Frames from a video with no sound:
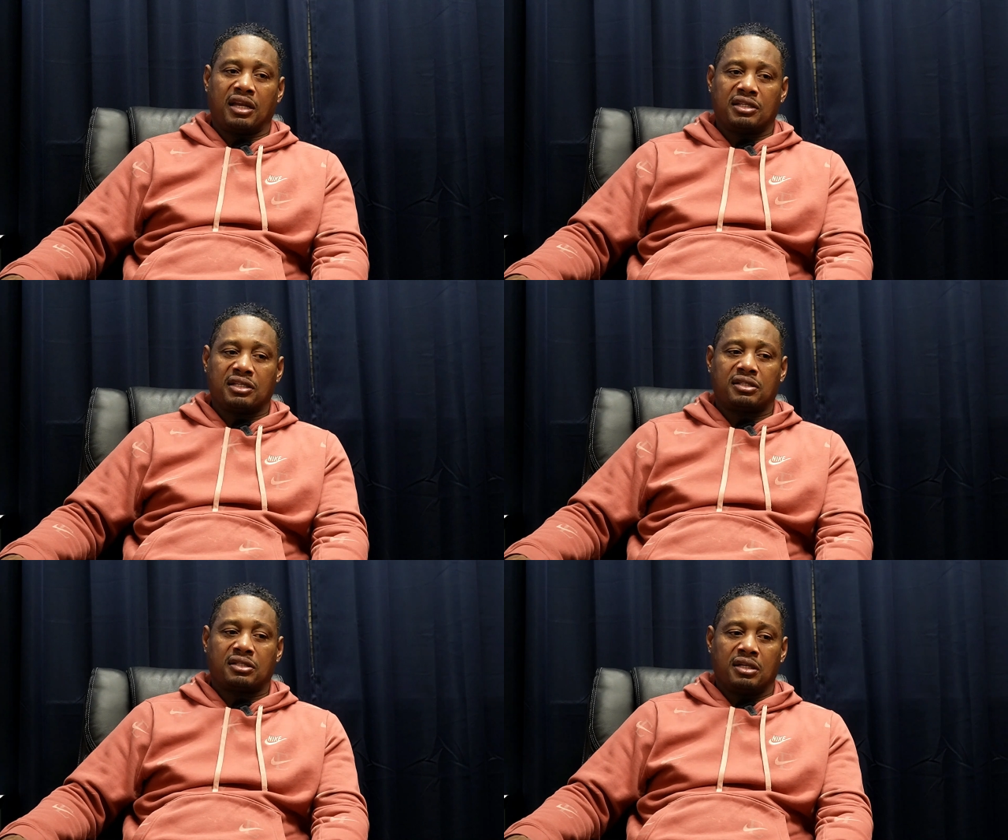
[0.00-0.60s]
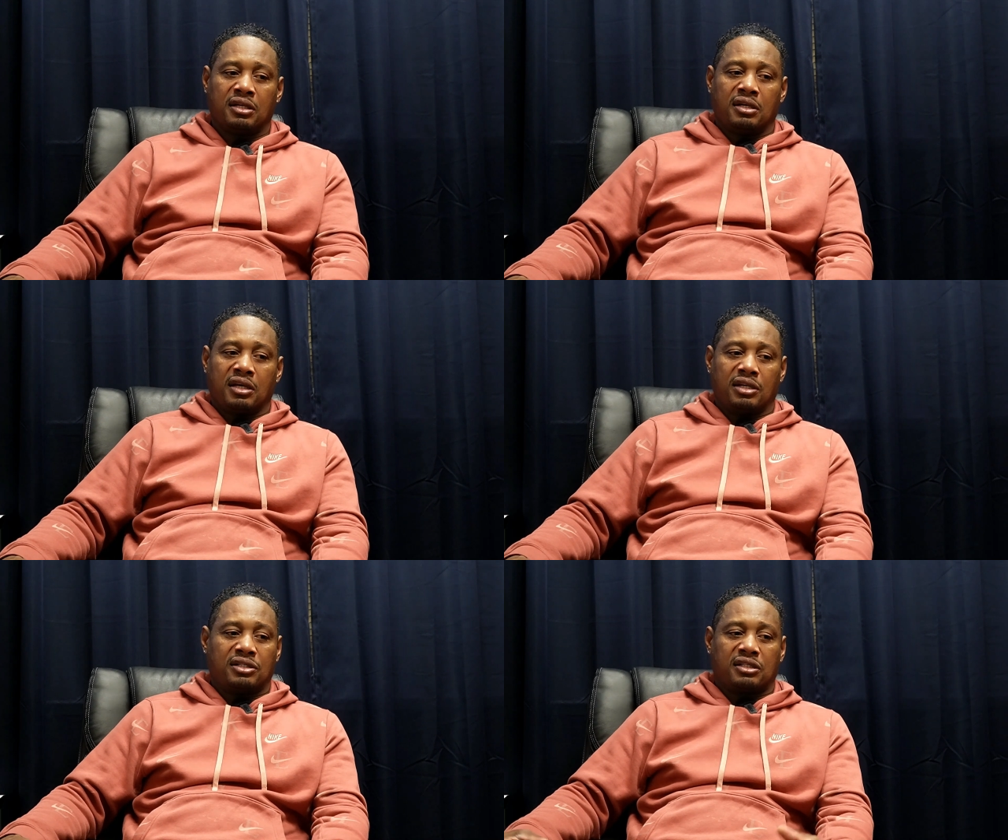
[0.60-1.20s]

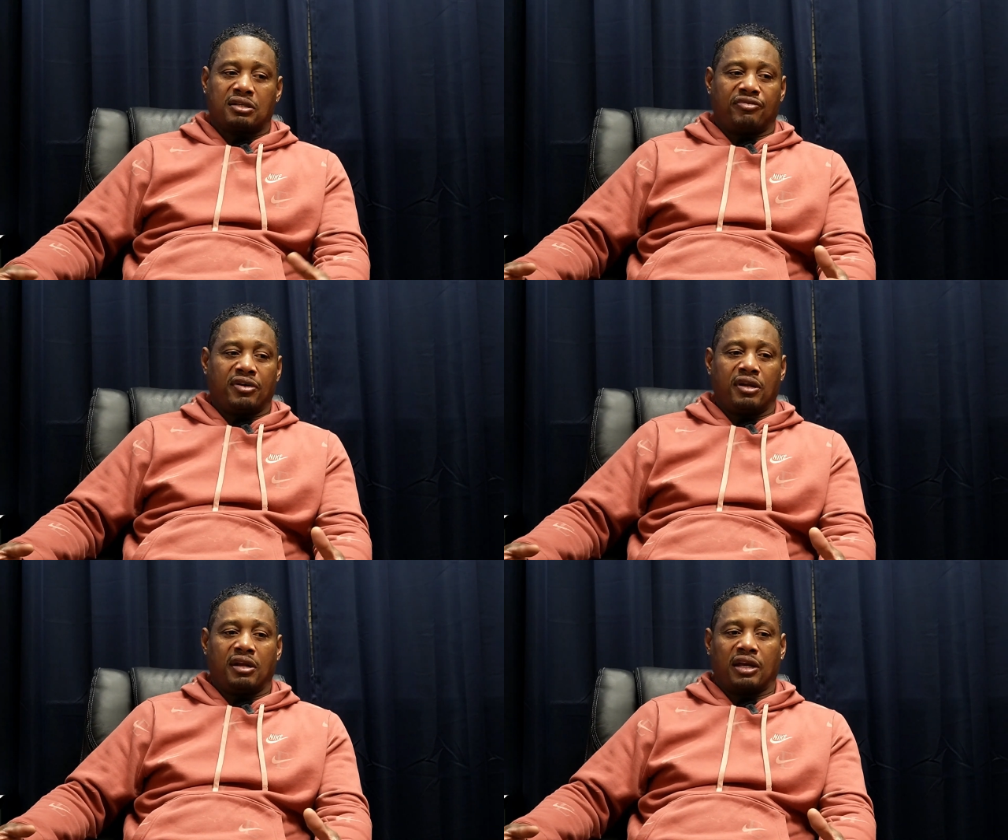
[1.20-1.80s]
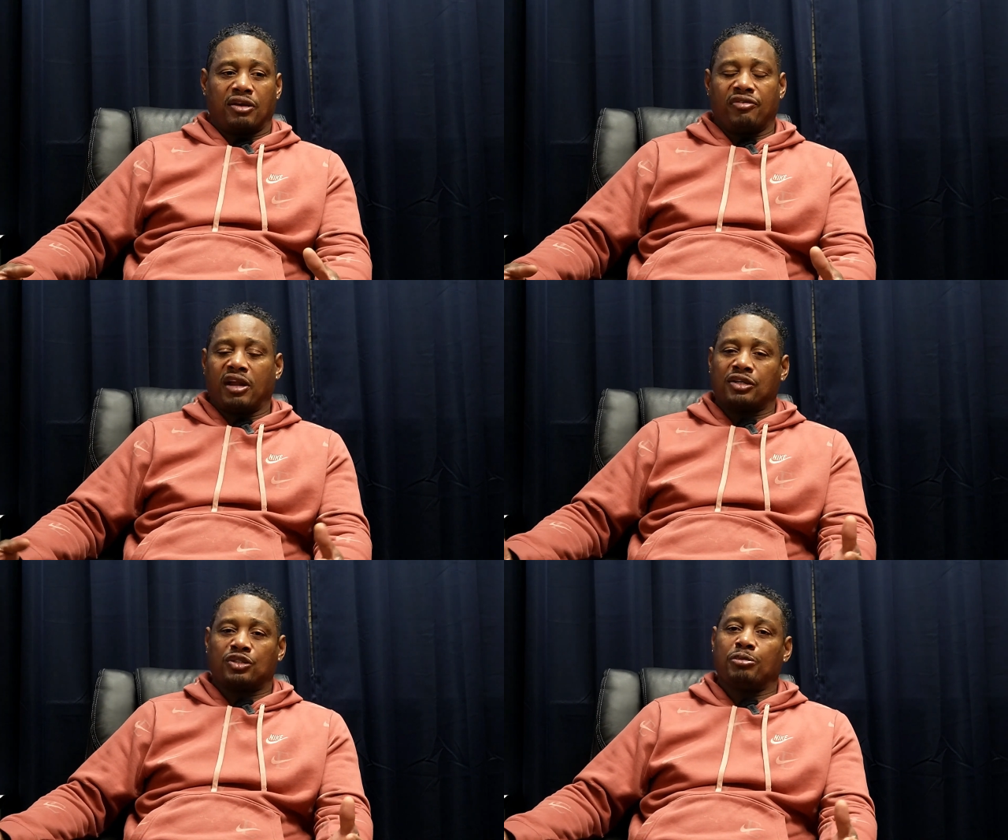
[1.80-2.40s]
it's just a feeling like you feel
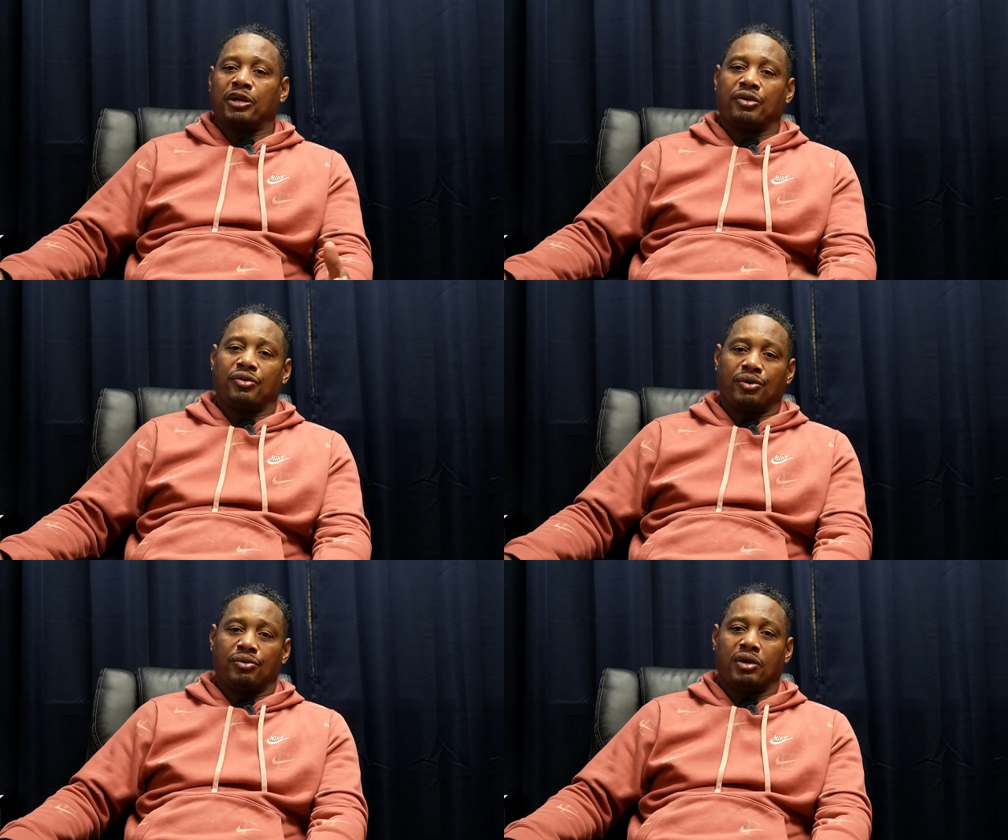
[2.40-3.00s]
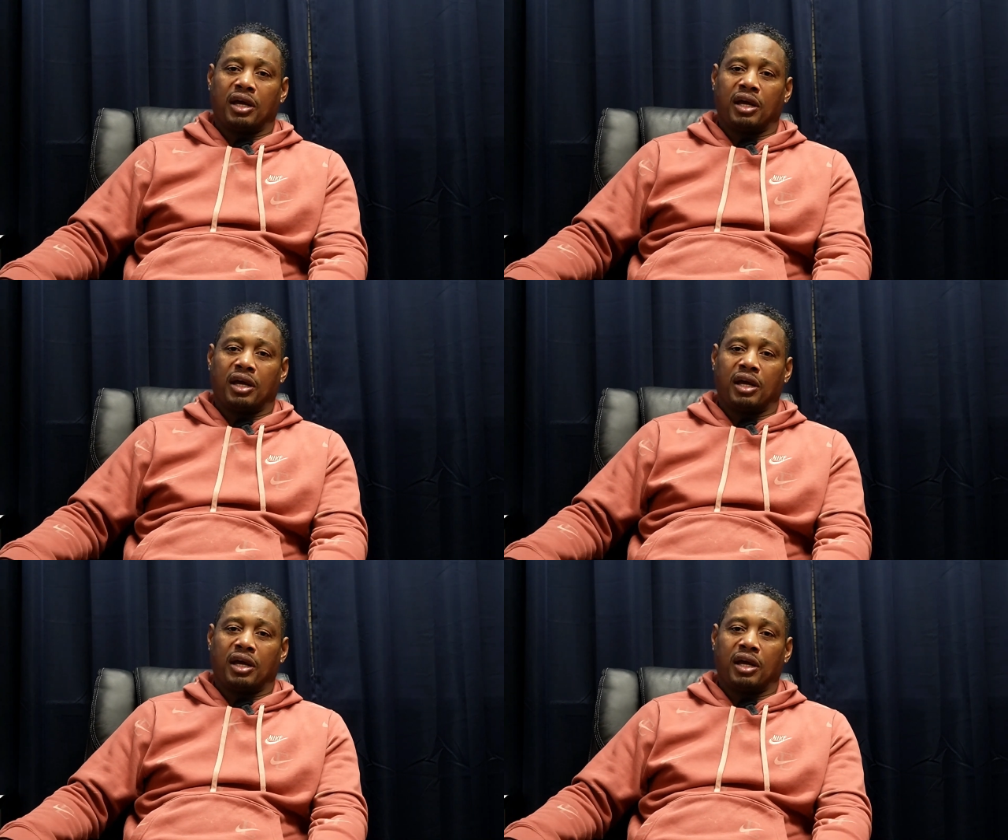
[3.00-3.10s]
like a superhero.